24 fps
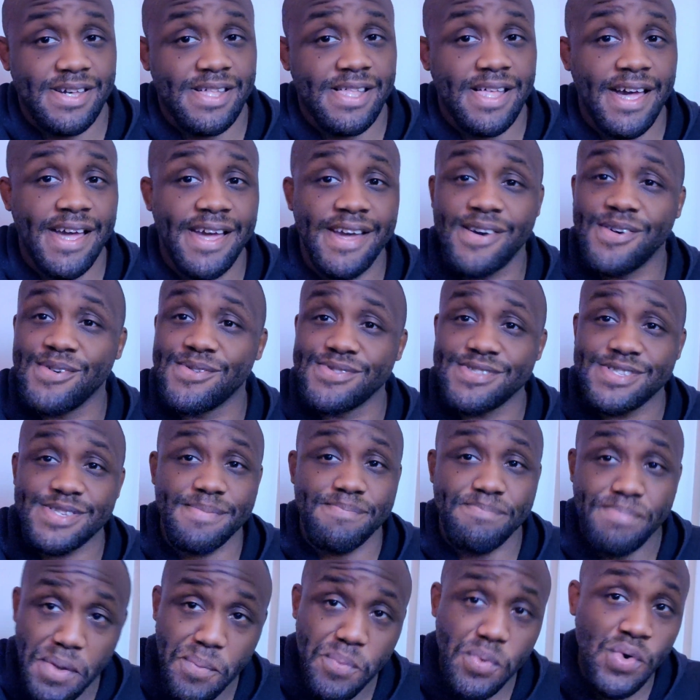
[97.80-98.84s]
clowns,
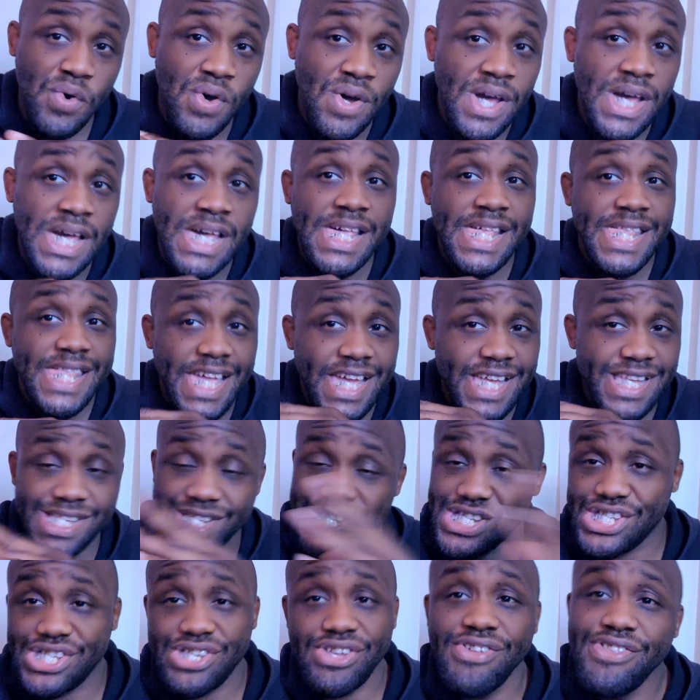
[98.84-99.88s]
and people
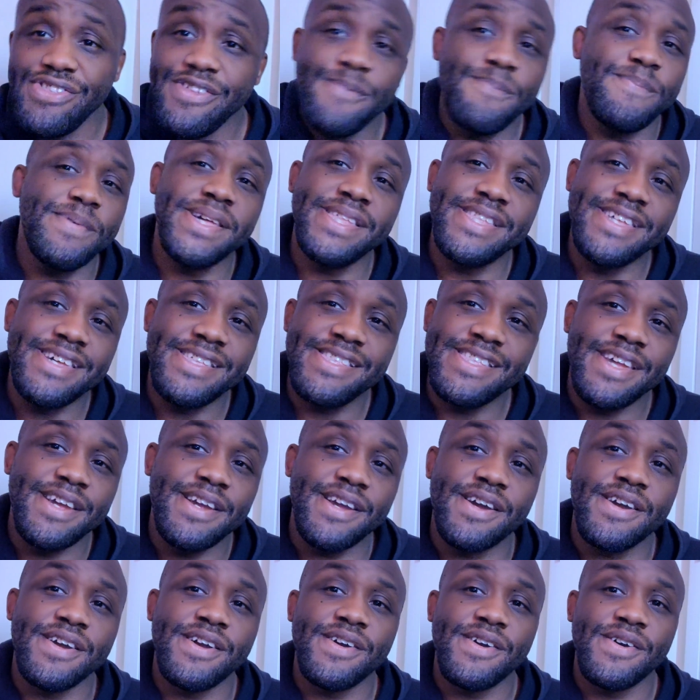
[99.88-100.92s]
that shouldn't have been in
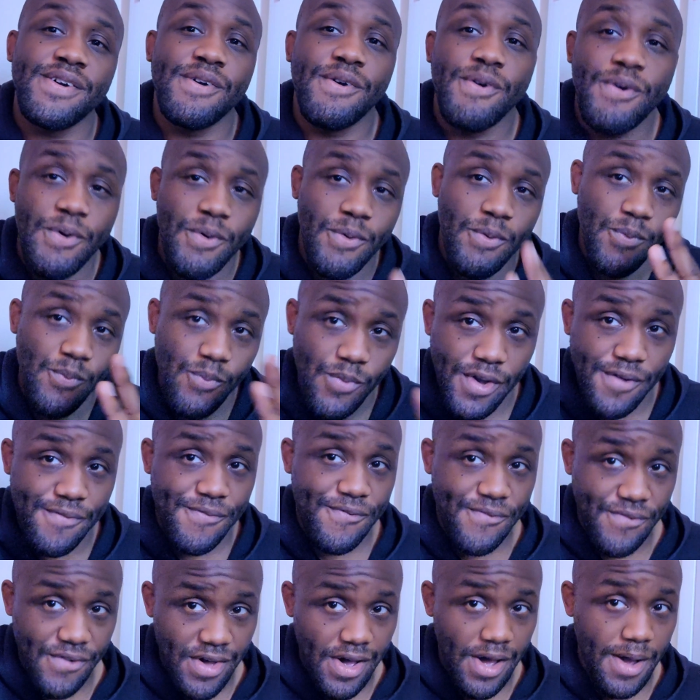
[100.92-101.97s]
there
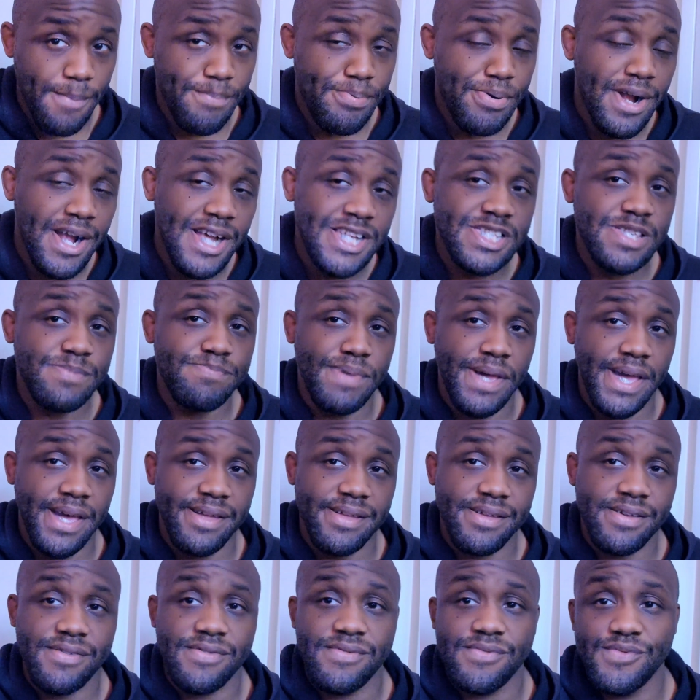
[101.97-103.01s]
with a
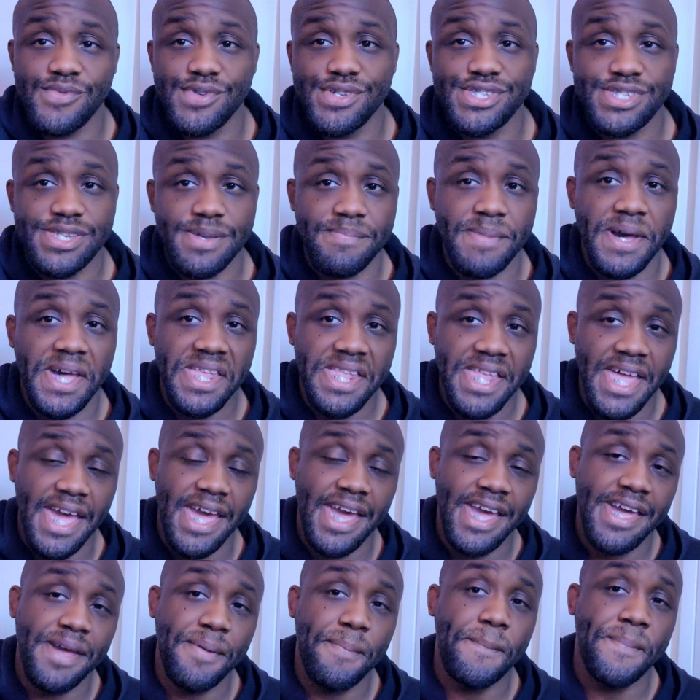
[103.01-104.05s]
prospect, with somebody that
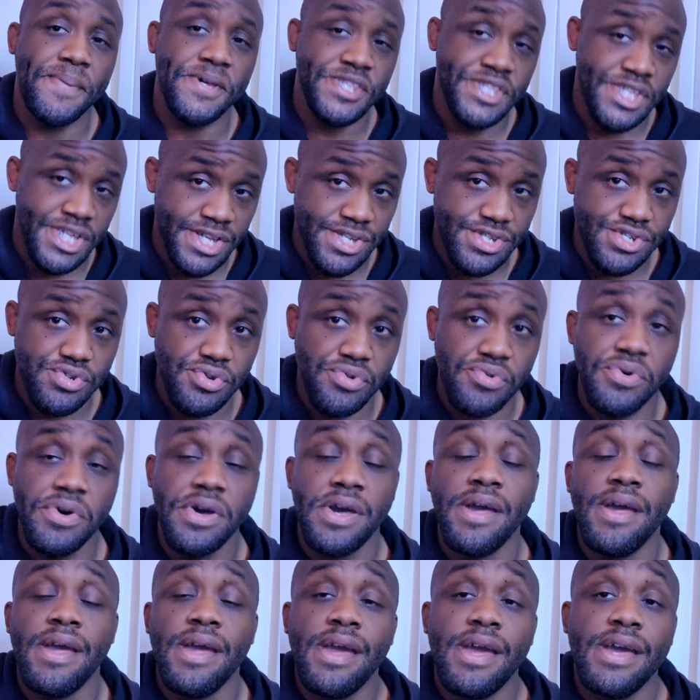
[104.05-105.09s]
had potential
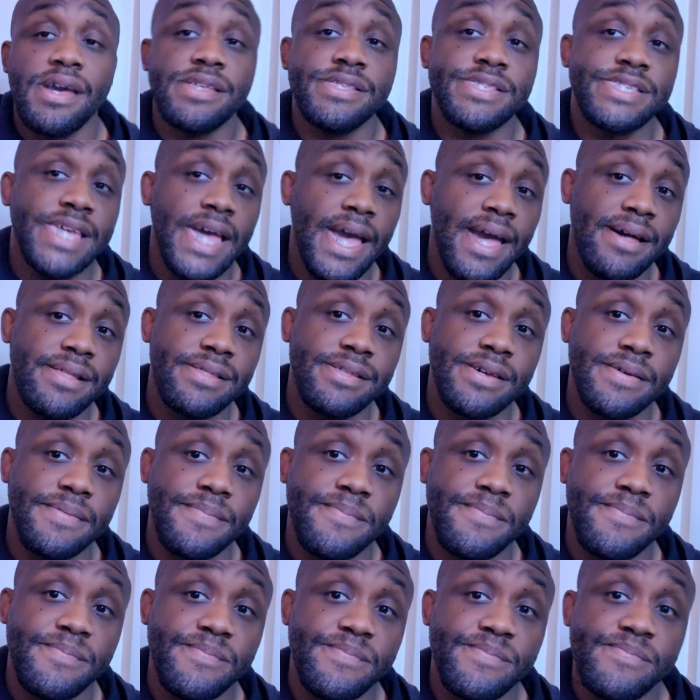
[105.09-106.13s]
and talent.
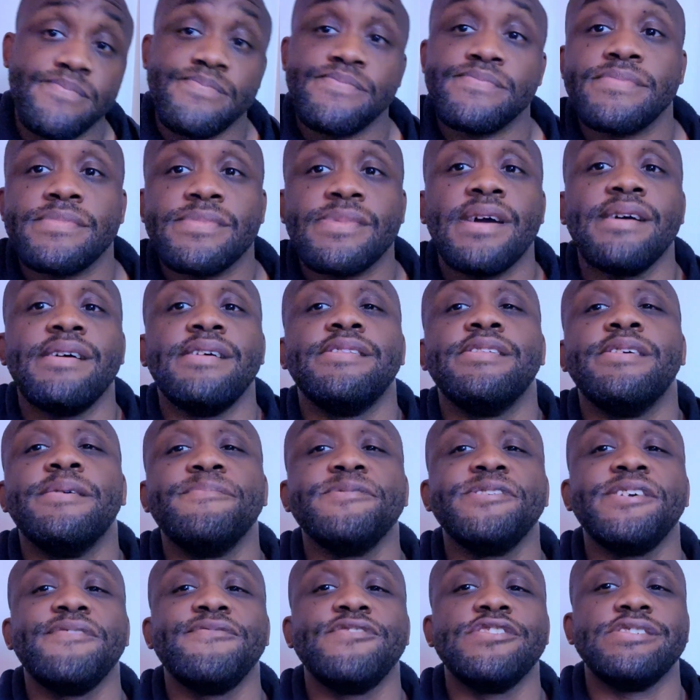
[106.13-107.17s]
Let
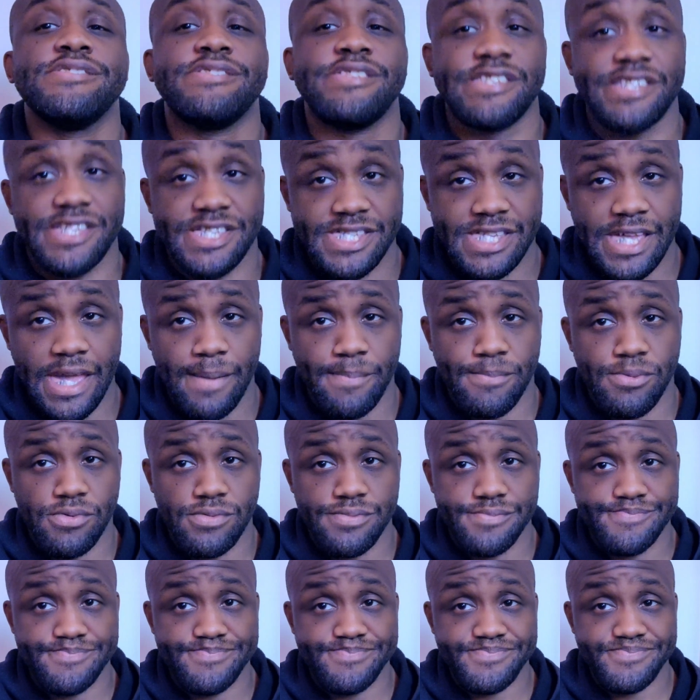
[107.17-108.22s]
me give you an
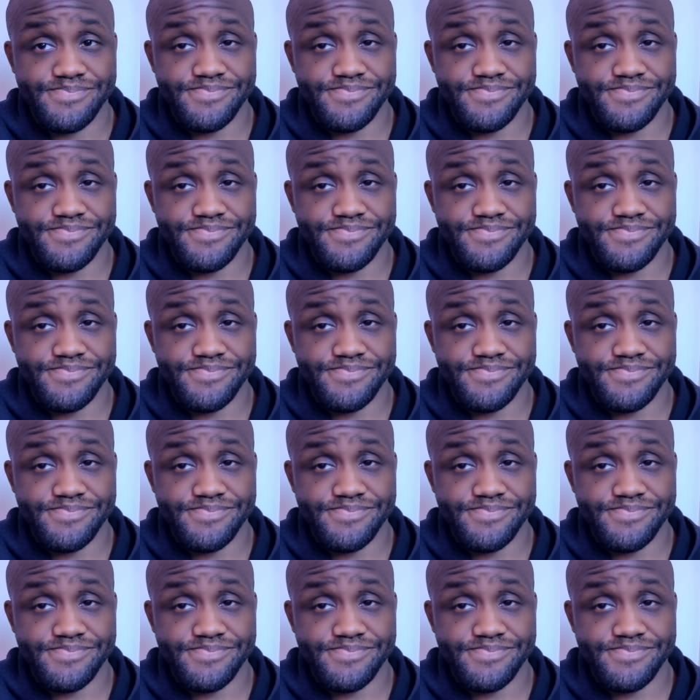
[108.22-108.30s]
example.